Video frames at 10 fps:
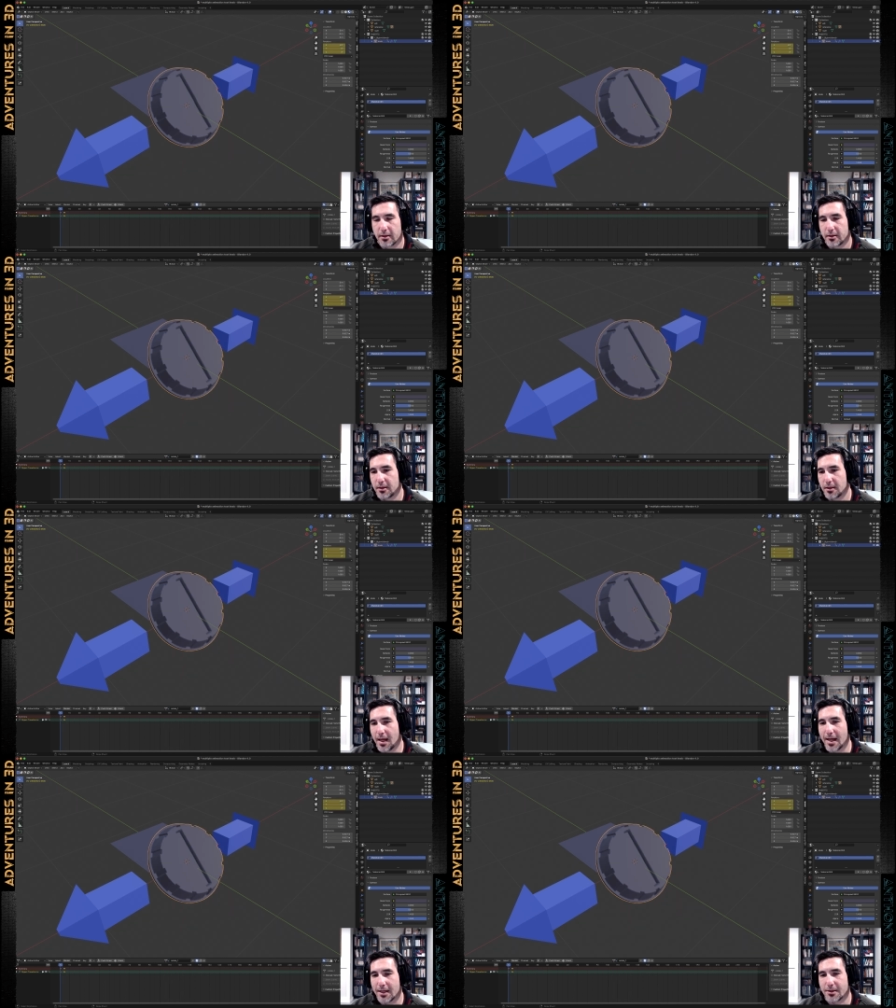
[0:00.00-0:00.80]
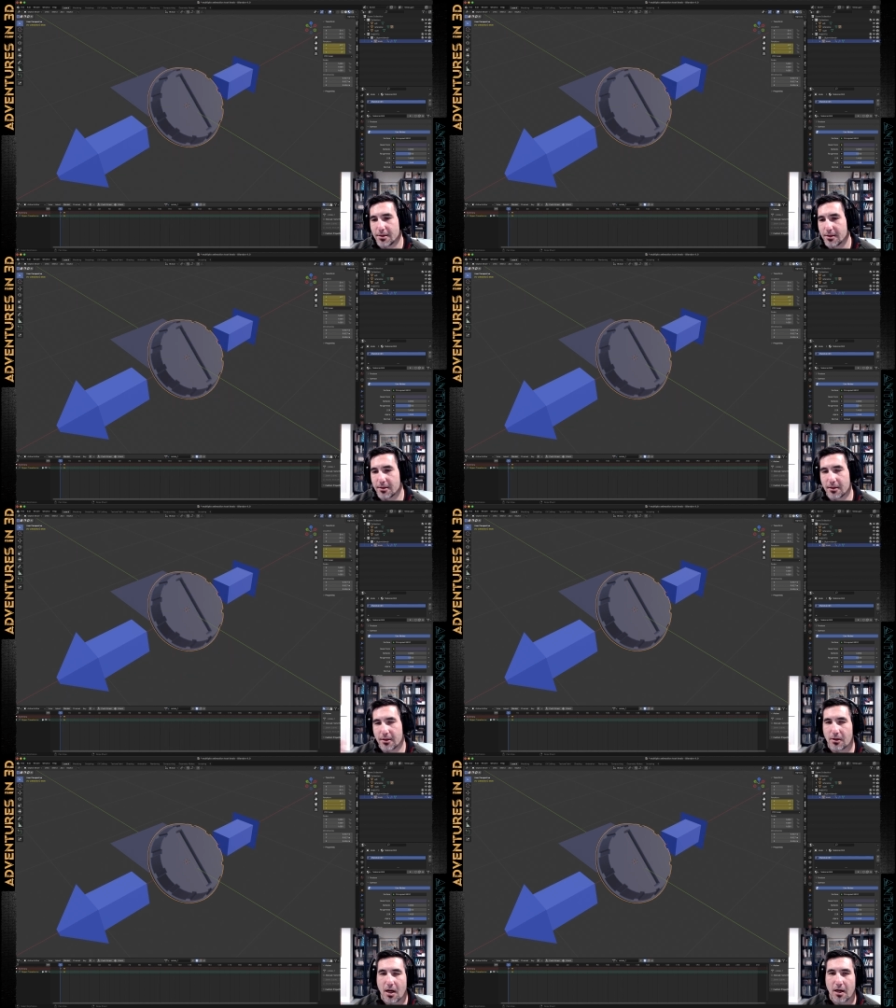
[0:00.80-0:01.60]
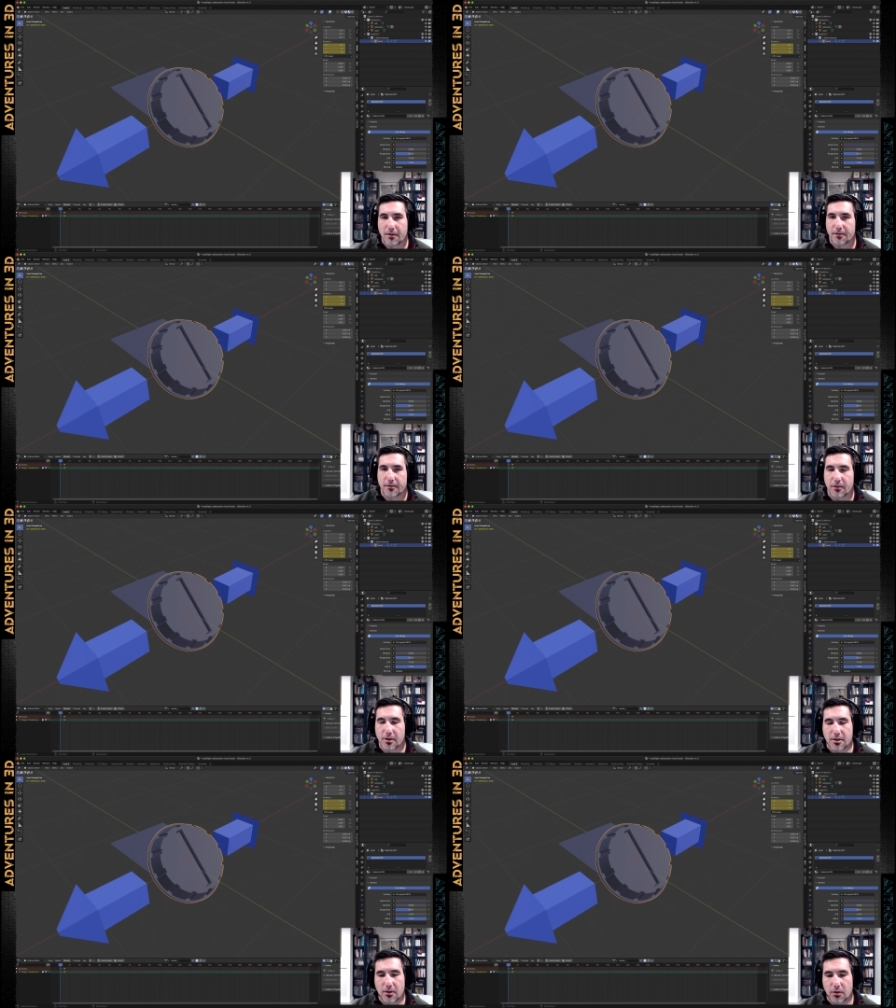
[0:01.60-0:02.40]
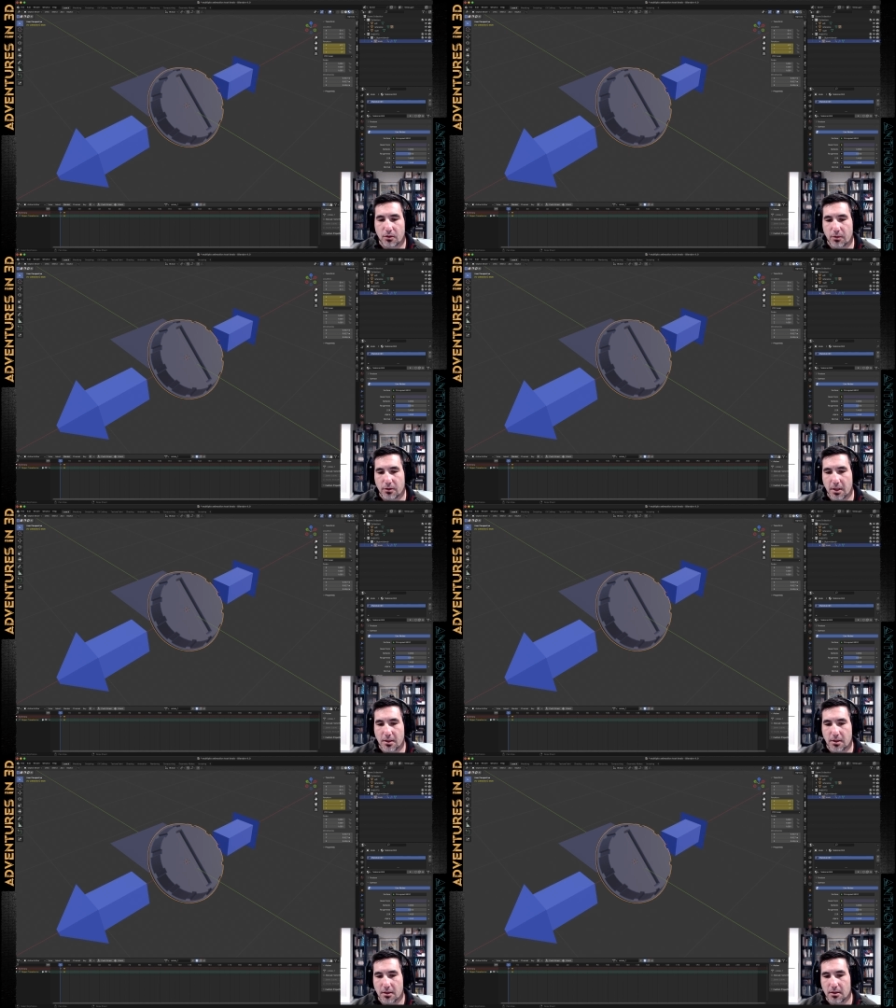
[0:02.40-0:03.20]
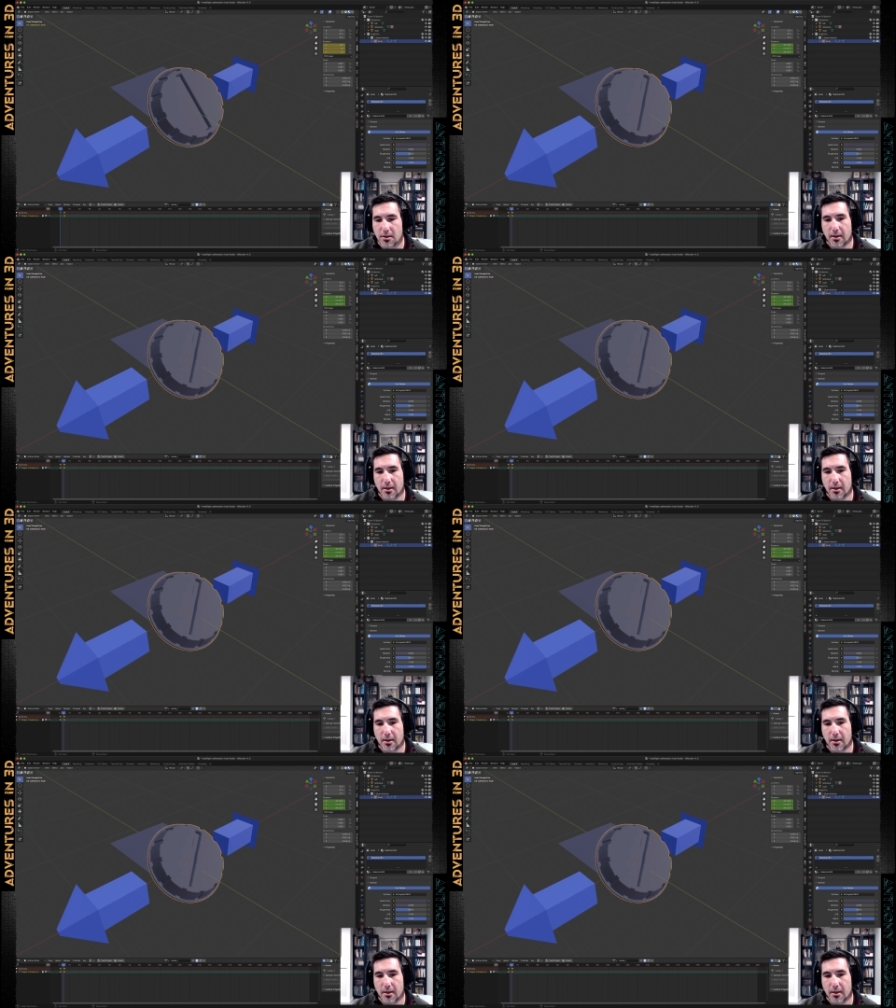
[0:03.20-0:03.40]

The axis is a little off for its local rotations.